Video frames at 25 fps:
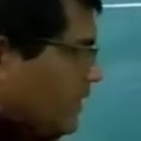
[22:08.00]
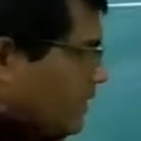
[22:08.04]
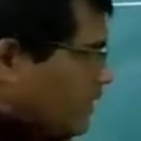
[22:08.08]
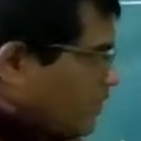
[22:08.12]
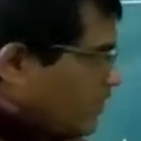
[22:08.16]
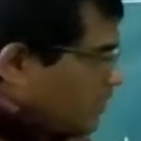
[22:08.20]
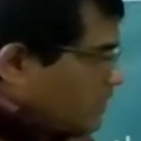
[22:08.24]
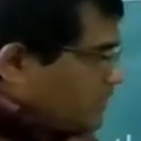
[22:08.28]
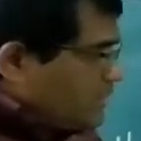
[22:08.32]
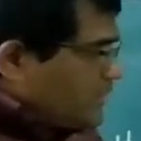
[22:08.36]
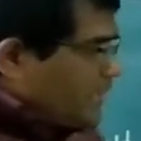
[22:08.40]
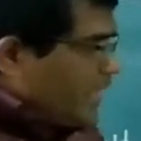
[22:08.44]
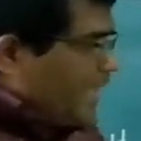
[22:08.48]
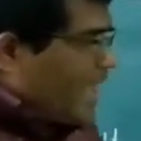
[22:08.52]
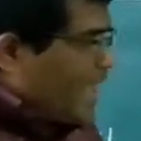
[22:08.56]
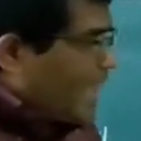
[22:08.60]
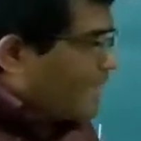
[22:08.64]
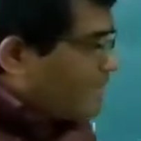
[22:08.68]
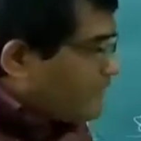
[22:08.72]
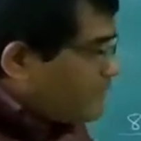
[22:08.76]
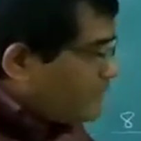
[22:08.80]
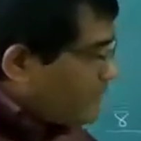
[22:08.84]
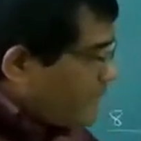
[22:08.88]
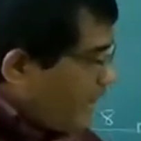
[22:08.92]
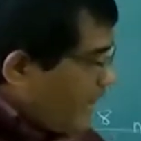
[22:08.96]
Because the
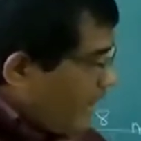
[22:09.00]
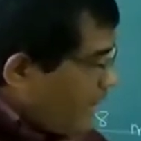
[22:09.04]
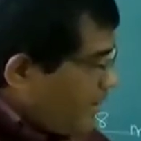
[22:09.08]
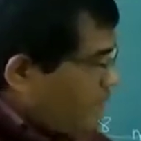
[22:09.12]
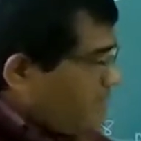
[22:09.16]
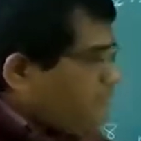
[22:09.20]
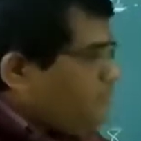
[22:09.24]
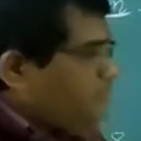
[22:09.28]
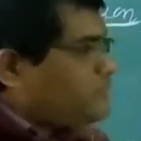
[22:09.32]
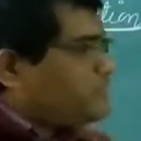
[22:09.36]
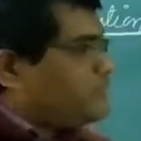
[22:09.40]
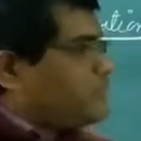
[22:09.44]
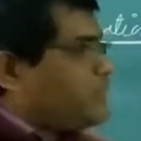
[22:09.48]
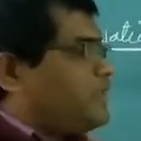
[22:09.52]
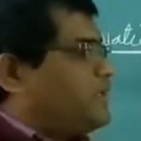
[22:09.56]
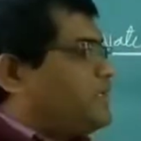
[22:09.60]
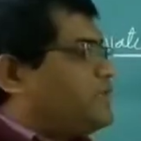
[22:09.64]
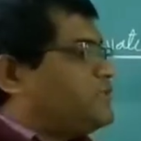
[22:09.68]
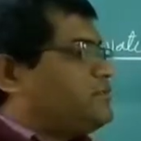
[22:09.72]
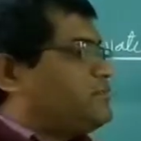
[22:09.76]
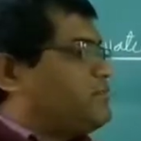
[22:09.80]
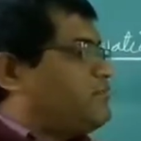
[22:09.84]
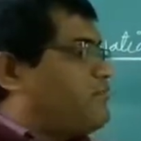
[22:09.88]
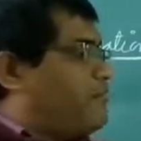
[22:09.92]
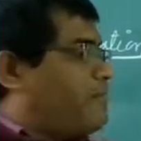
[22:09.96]
enzymes
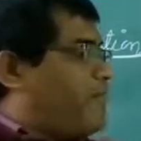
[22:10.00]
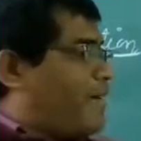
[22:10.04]
is